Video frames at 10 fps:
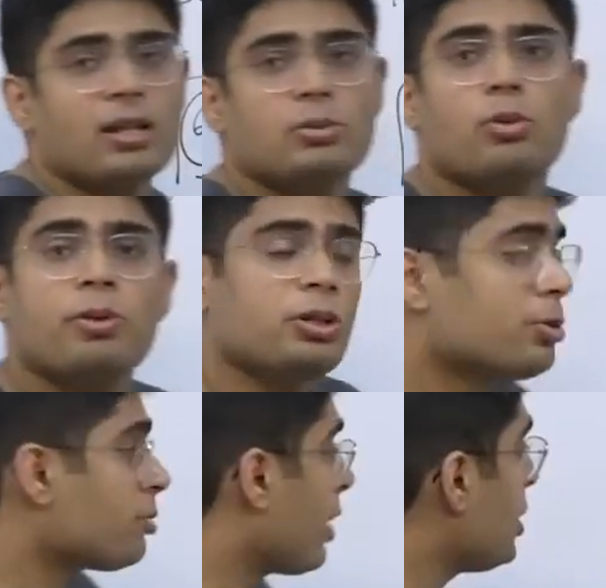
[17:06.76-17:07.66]
and the moment you're
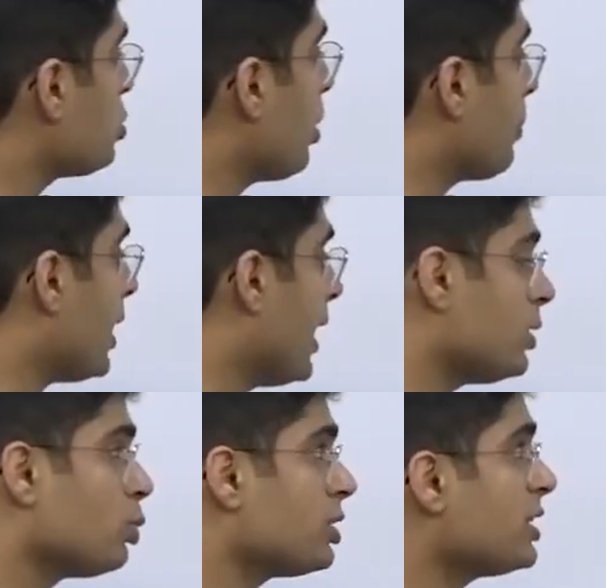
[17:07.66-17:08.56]
trying to apply
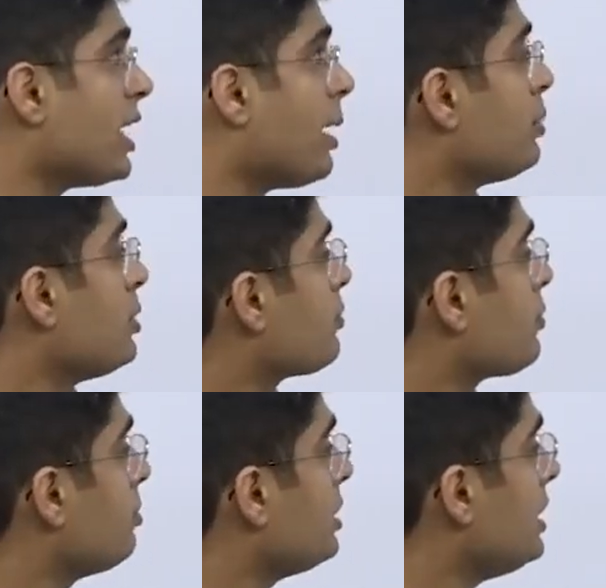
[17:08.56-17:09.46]
those examples
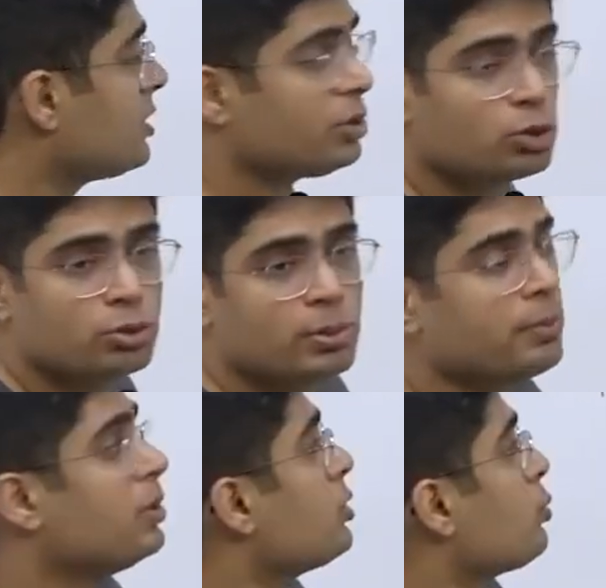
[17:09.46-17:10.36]
from these
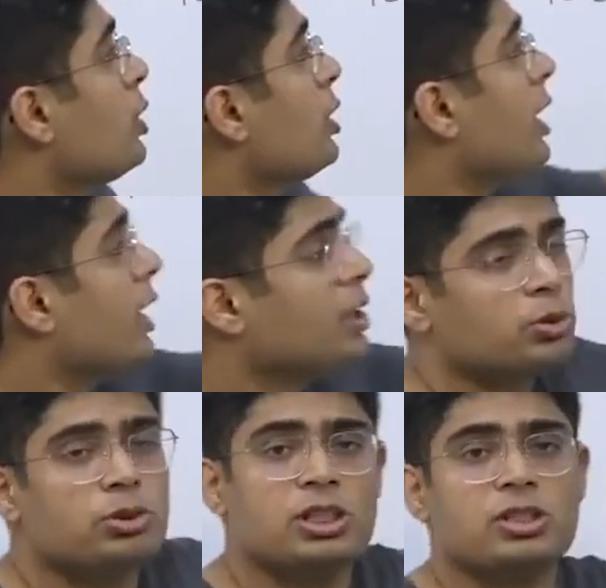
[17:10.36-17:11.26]
newspapers
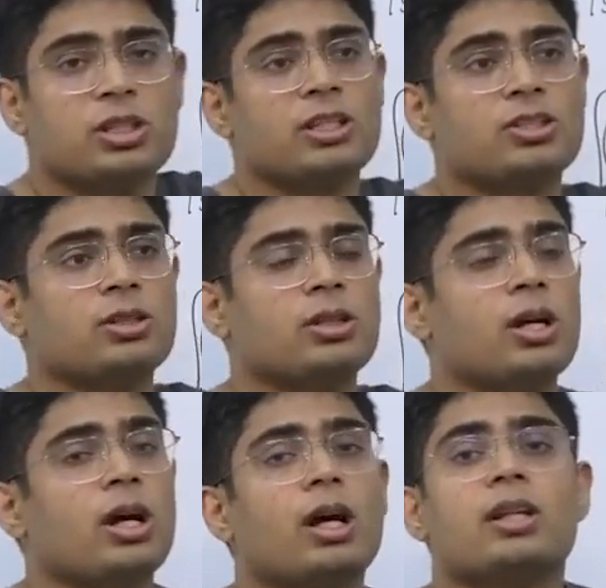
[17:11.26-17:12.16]
into these tests,
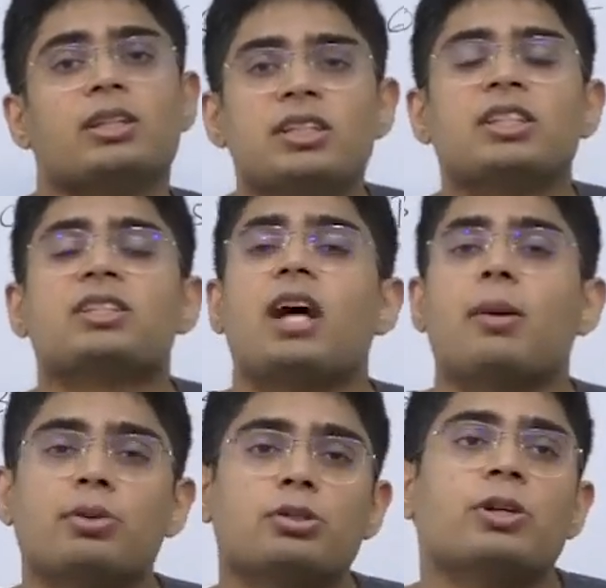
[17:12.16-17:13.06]
these
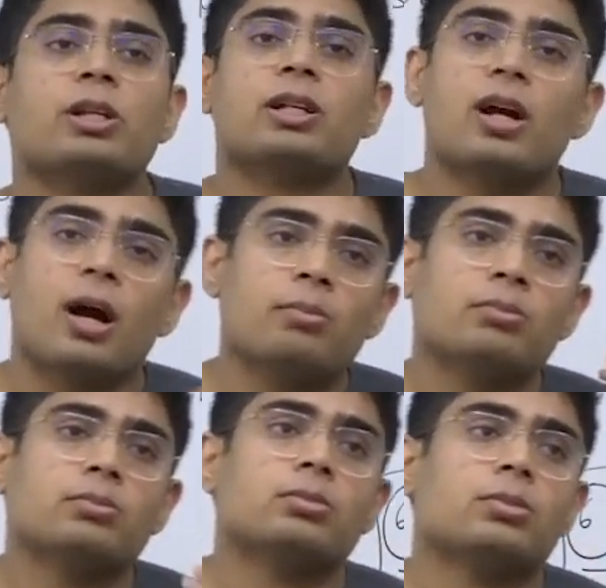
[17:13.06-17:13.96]
examples will
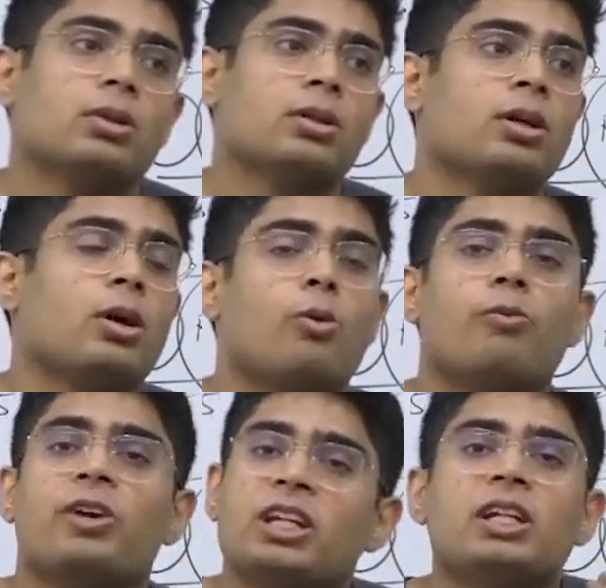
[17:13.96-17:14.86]
come
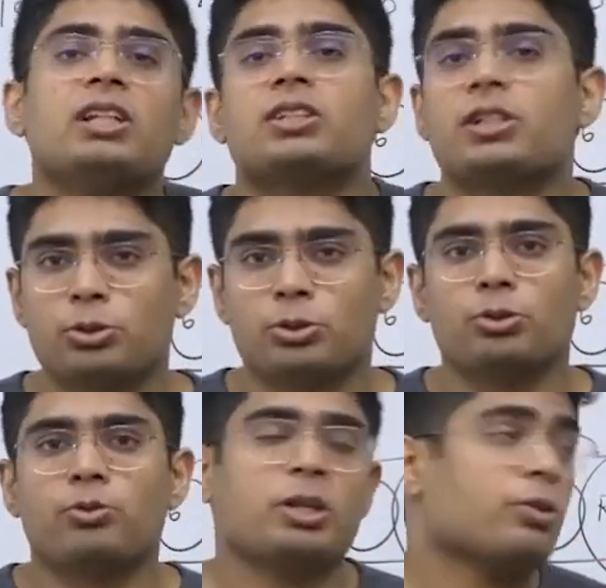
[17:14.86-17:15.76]
very easily to
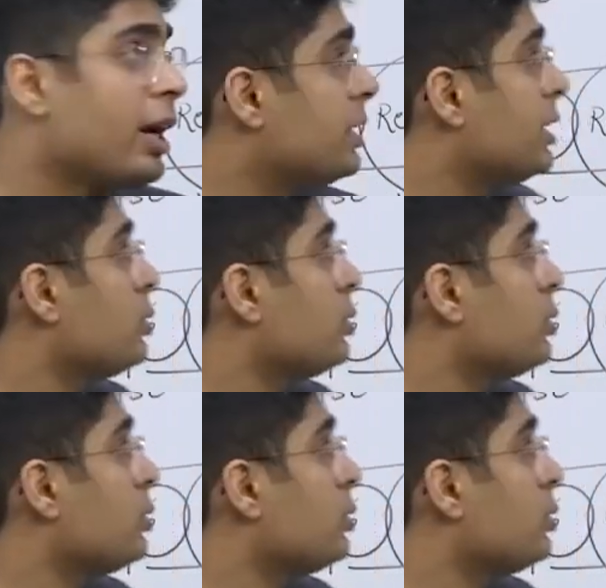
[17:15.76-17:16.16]
you when you're writing